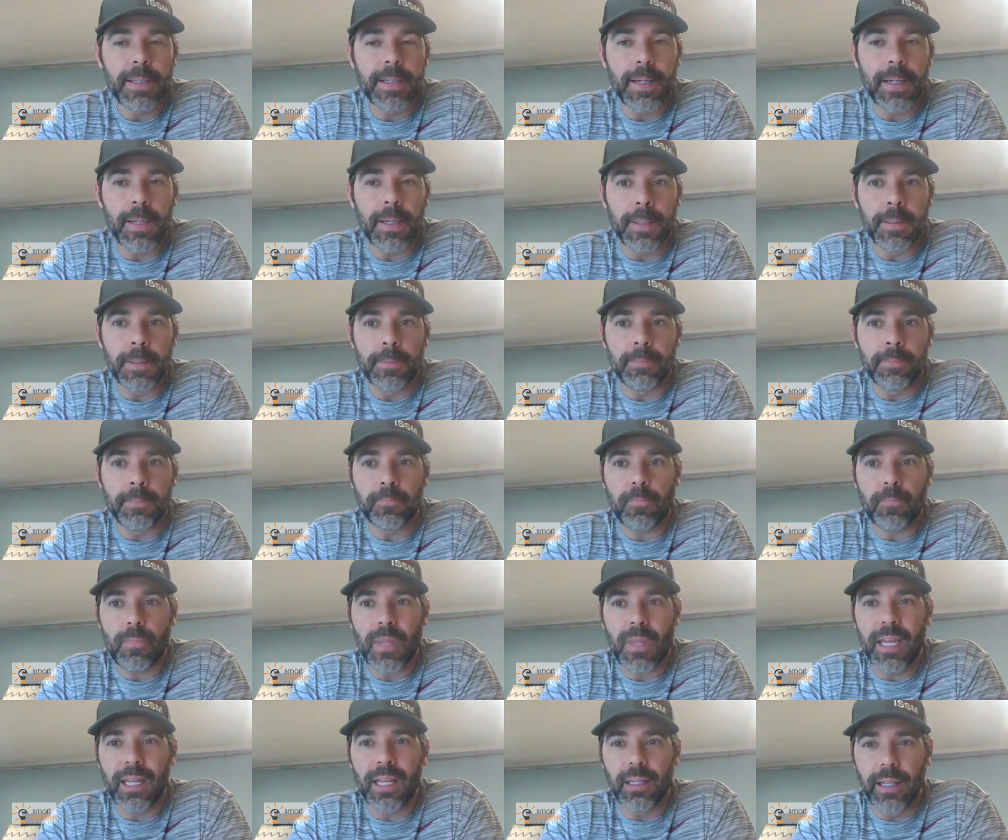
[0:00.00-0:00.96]
Um,
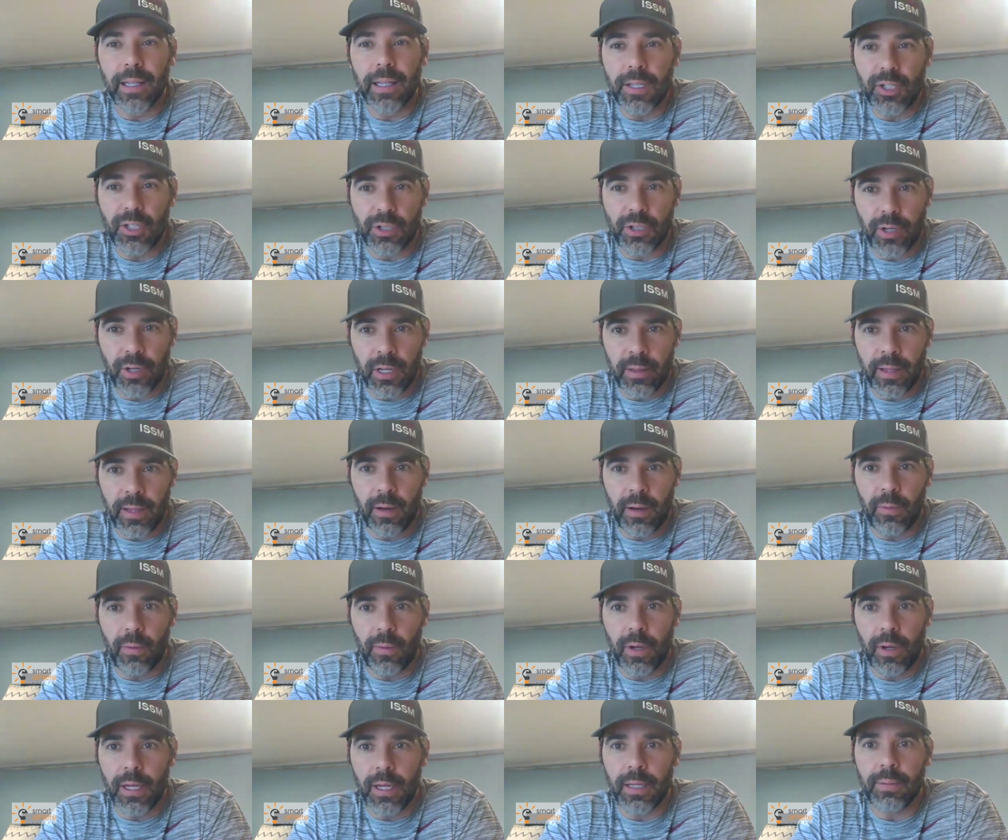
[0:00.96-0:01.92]
elites train that
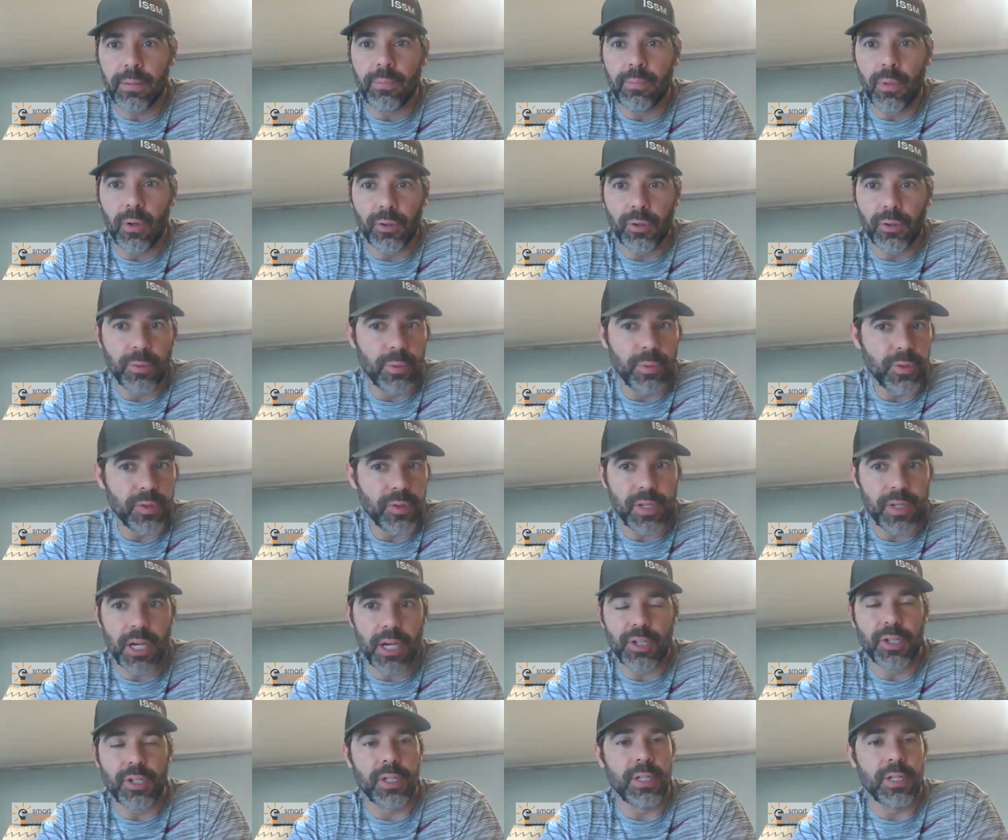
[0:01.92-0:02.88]
way, multiple
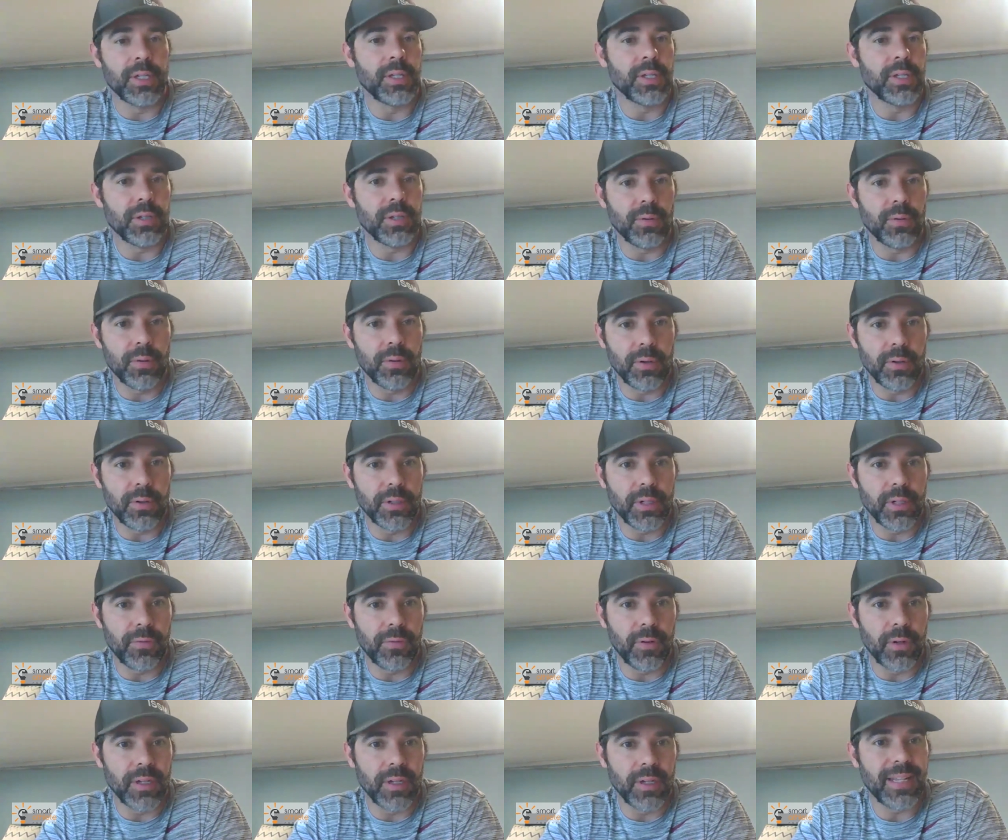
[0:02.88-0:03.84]
sessions or
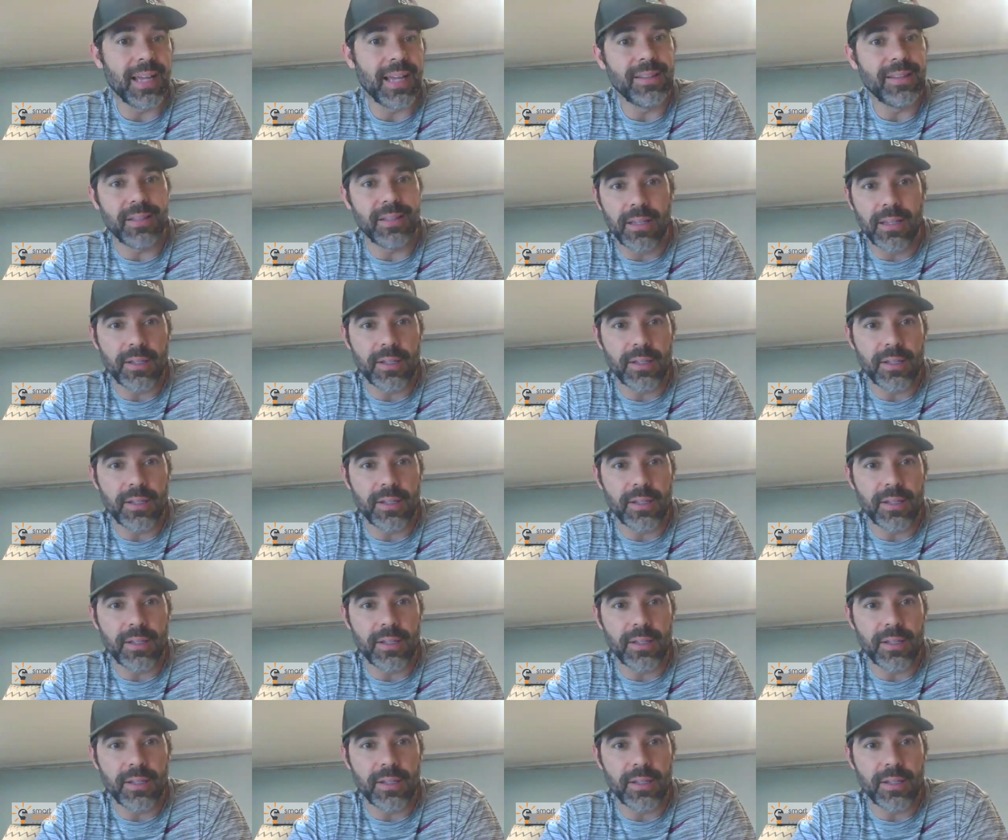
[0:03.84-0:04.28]
different intensity